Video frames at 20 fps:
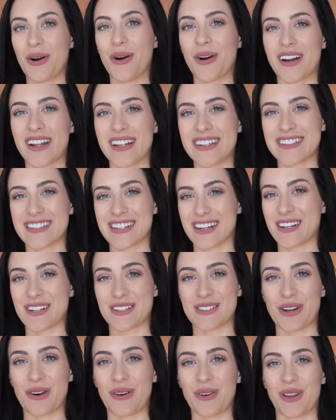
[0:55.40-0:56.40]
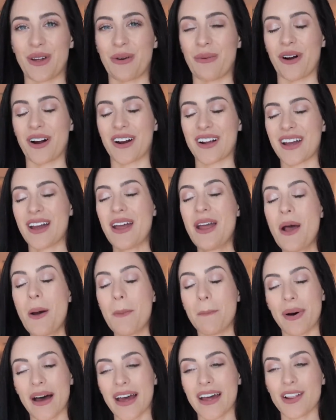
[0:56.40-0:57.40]
recorded didn't totally work,
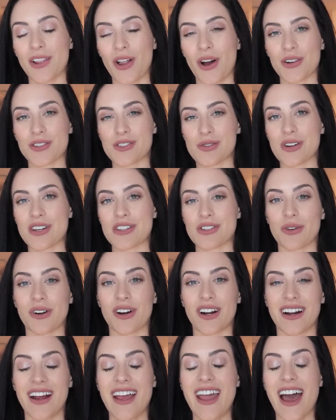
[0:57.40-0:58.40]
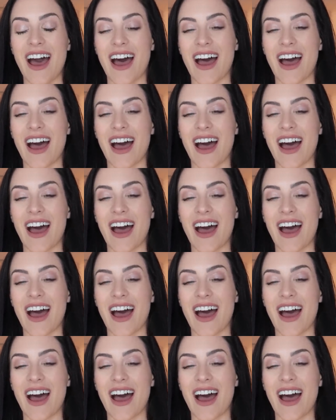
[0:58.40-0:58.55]
but long story short,